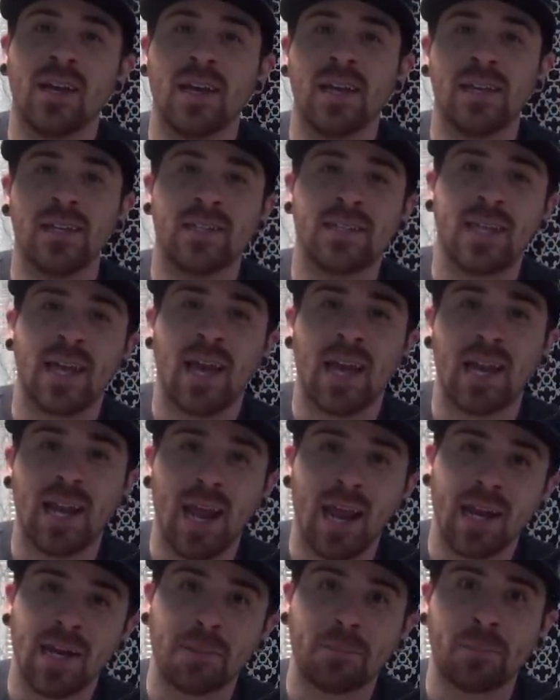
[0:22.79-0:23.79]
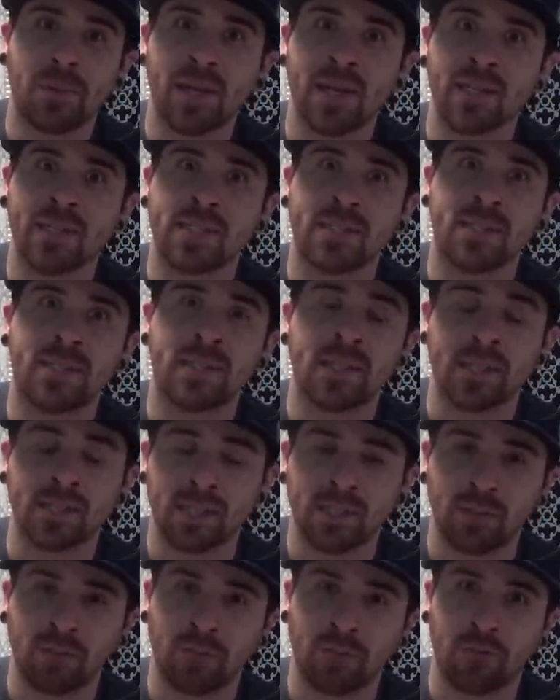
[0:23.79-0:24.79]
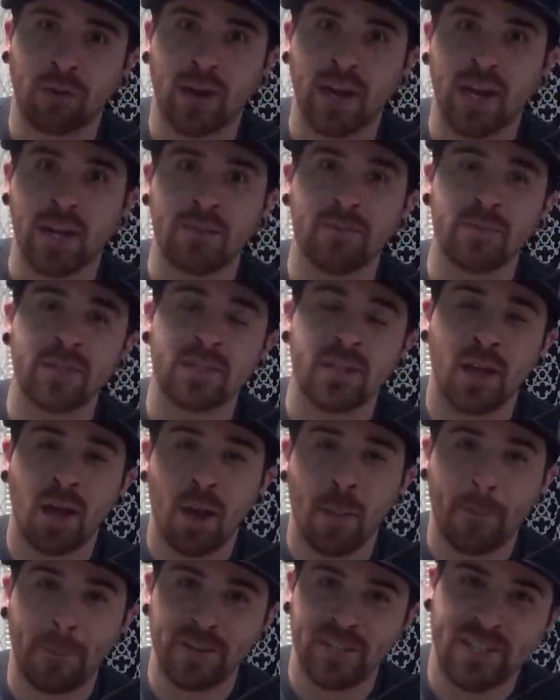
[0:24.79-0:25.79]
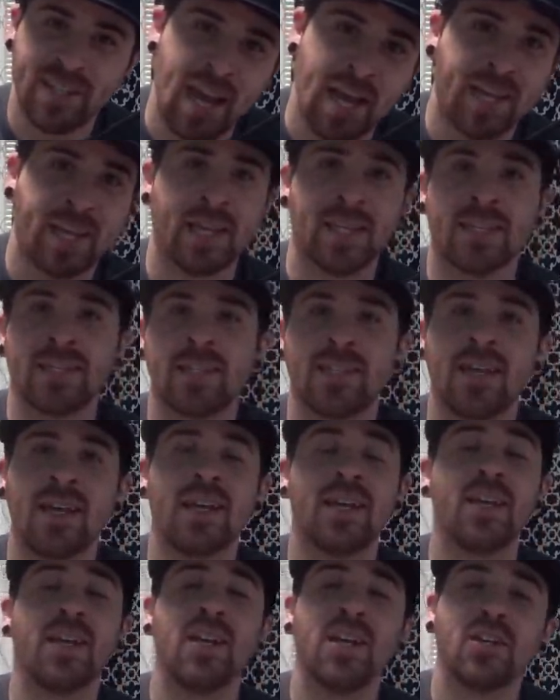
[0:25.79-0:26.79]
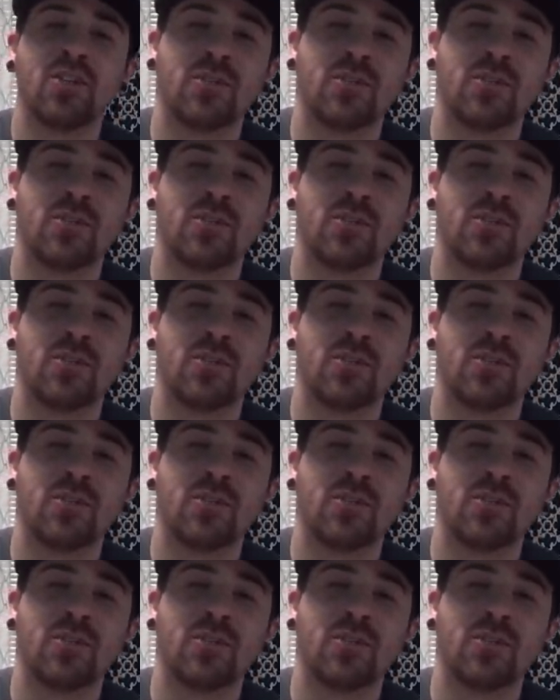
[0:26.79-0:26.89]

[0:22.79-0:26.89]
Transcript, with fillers: in 1080p, 60 frames per second, son.